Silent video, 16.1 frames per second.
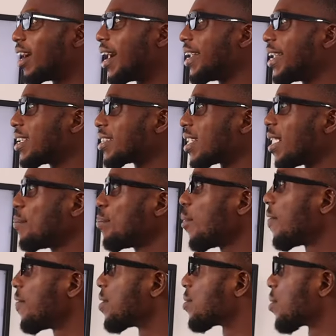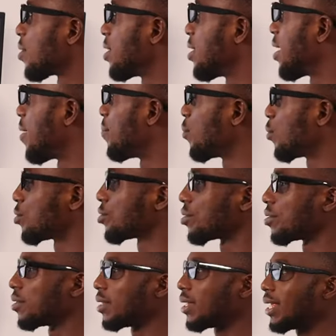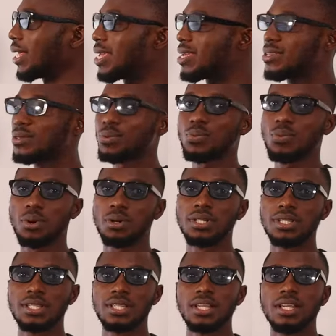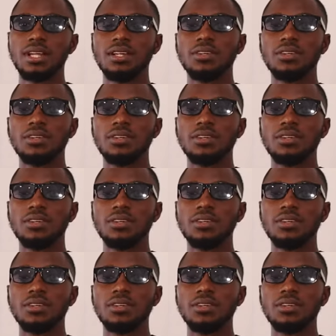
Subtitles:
An example of a solid emulsion is what?